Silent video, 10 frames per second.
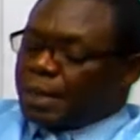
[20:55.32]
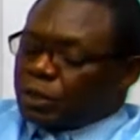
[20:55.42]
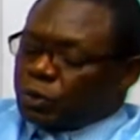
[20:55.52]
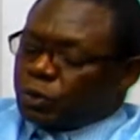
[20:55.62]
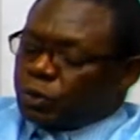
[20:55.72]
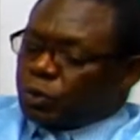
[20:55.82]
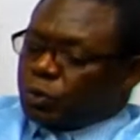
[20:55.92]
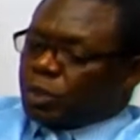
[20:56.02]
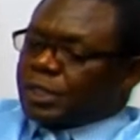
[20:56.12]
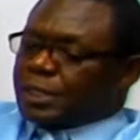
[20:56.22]
But you'd
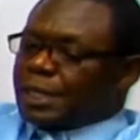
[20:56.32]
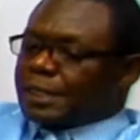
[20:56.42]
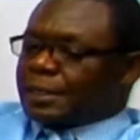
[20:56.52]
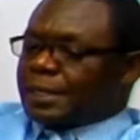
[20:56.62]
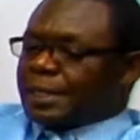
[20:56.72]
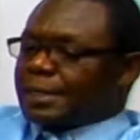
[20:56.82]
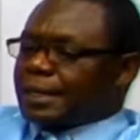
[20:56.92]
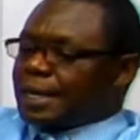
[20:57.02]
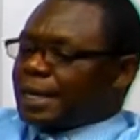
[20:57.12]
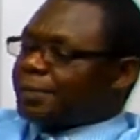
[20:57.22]
notice that that
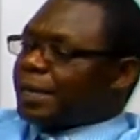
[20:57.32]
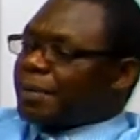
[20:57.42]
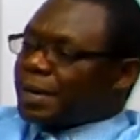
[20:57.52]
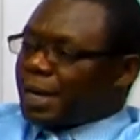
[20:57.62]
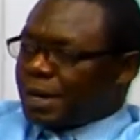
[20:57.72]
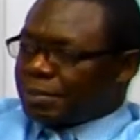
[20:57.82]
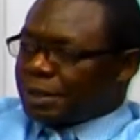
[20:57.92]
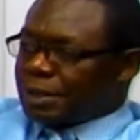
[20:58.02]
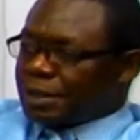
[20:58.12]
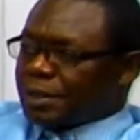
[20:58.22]
has become a
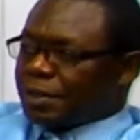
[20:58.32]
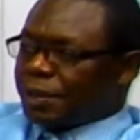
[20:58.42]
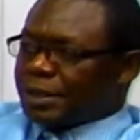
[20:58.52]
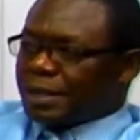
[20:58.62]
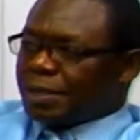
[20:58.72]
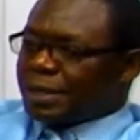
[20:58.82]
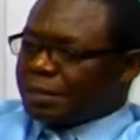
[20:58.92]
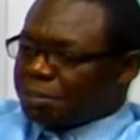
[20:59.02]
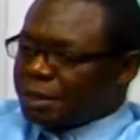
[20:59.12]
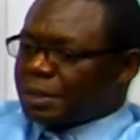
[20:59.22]
habit when someone
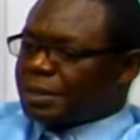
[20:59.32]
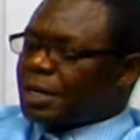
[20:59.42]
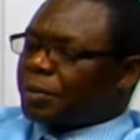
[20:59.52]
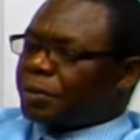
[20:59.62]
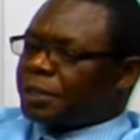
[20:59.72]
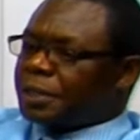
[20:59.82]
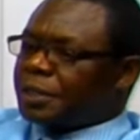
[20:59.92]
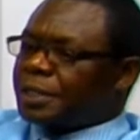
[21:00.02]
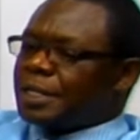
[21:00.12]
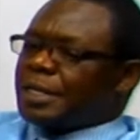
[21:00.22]
repeats a word
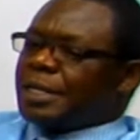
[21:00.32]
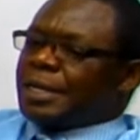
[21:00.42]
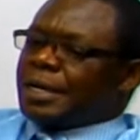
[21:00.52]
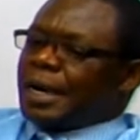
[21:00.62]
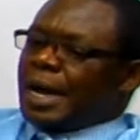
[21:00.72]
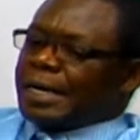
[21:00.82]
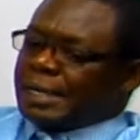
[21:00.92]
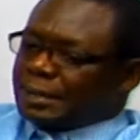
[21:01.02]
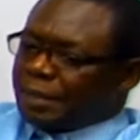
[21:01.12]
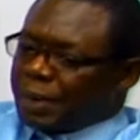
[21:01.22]

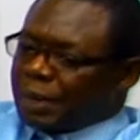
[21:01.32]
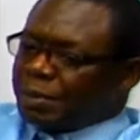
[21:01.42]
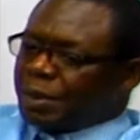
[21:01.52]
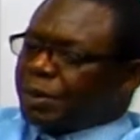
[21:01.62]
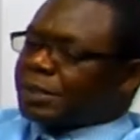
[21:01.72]
unnecessarily because